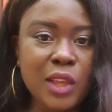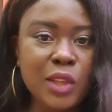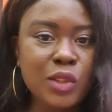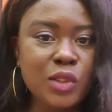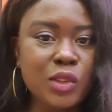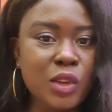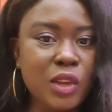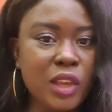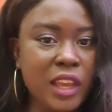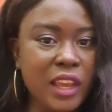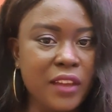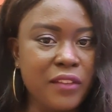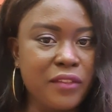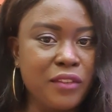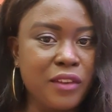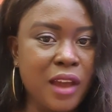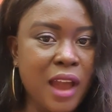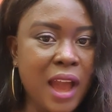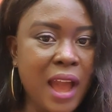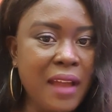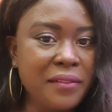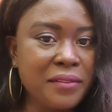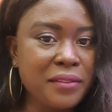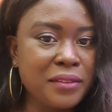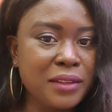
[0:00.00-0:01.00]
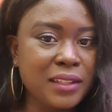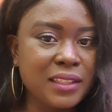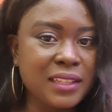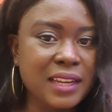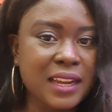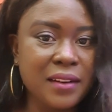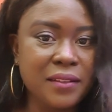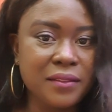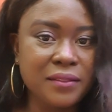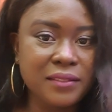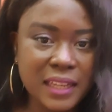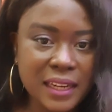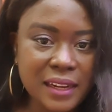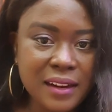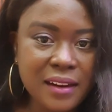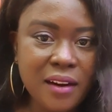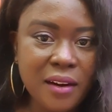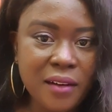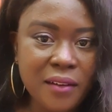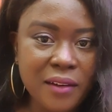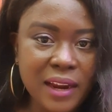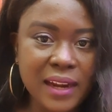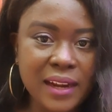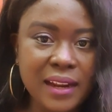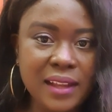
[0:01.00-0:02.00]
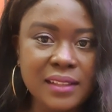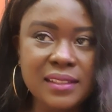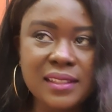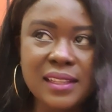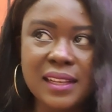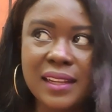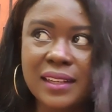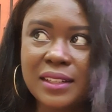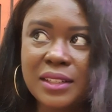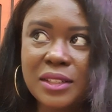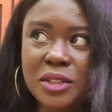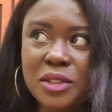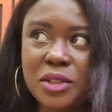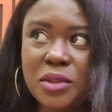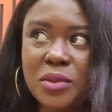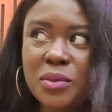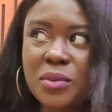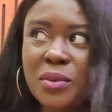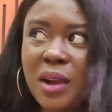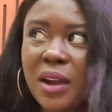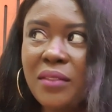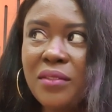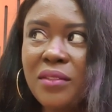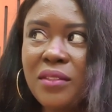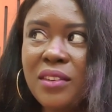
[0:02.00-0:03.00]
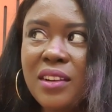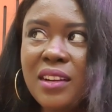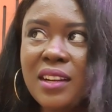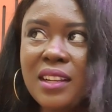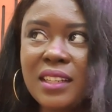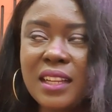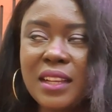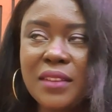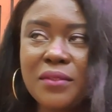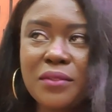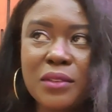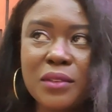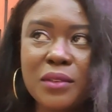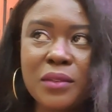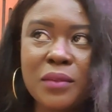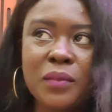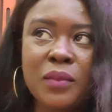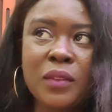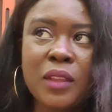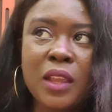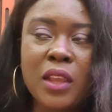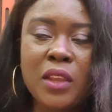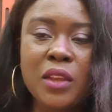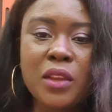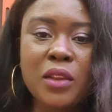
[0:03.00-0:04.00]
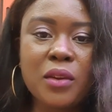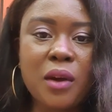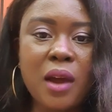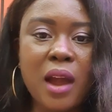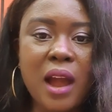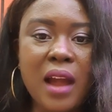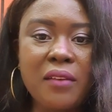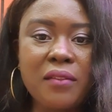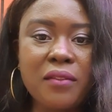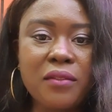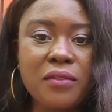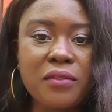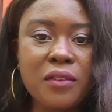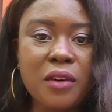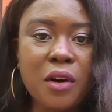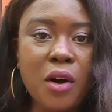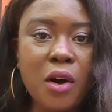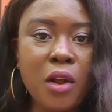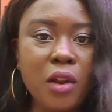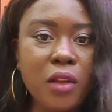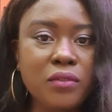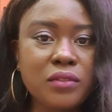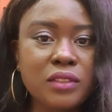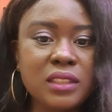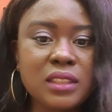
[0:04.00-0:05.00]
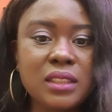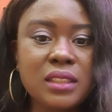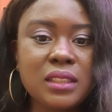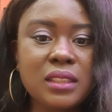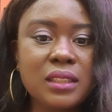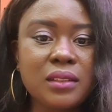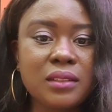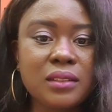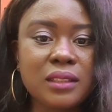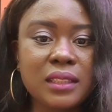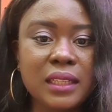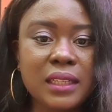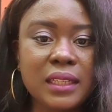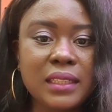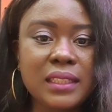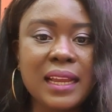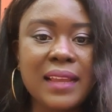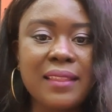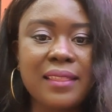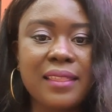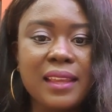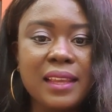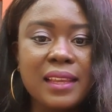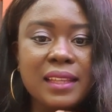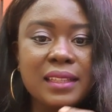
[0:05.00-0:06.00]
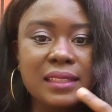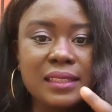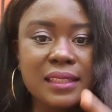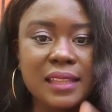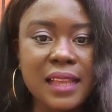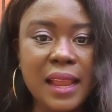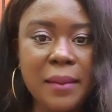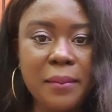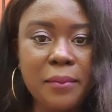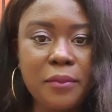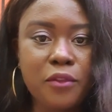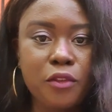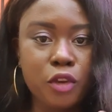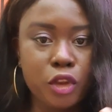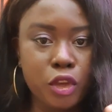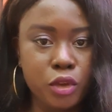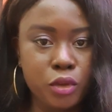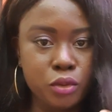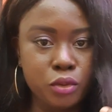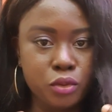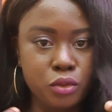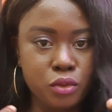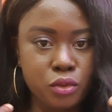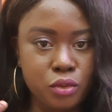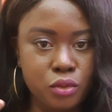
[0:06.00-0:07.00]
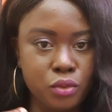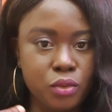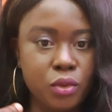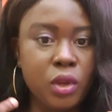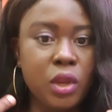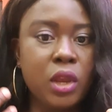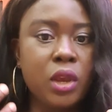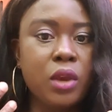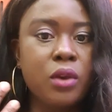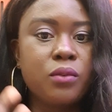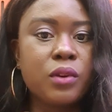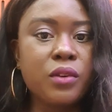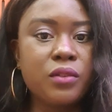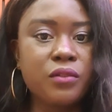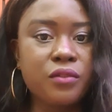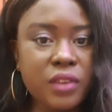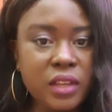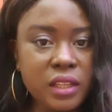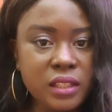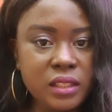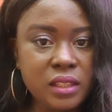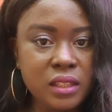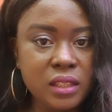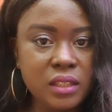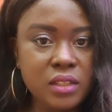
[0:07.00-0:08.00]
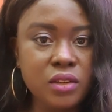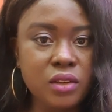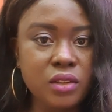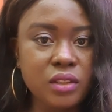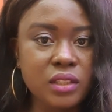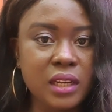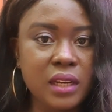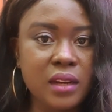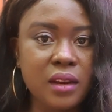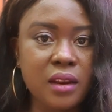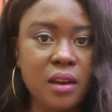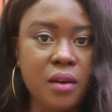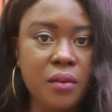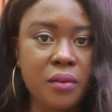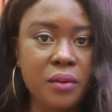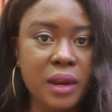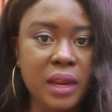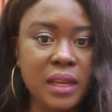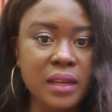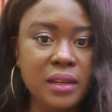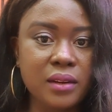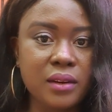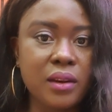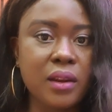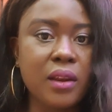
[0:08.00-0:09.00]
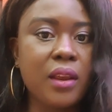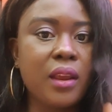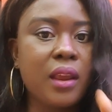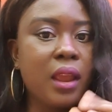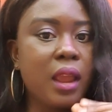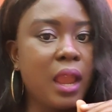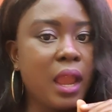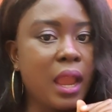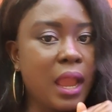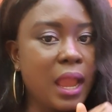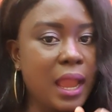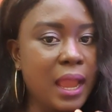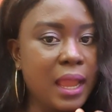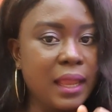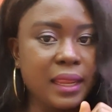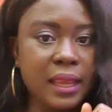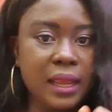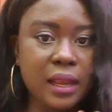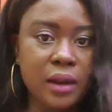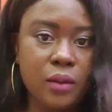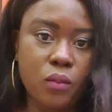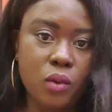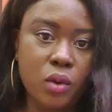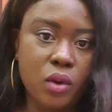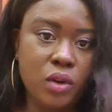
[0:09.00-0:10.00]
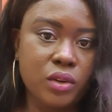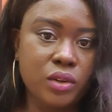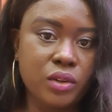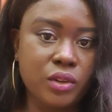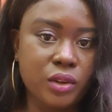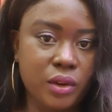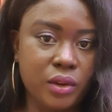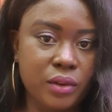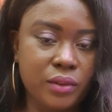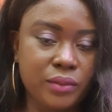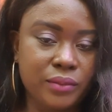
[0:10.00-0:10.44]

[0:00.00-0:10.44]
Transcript: So if you have such kind of technical riders and you don't have all of these details in it, I think it's time for you to revisit your technical rider and get one done.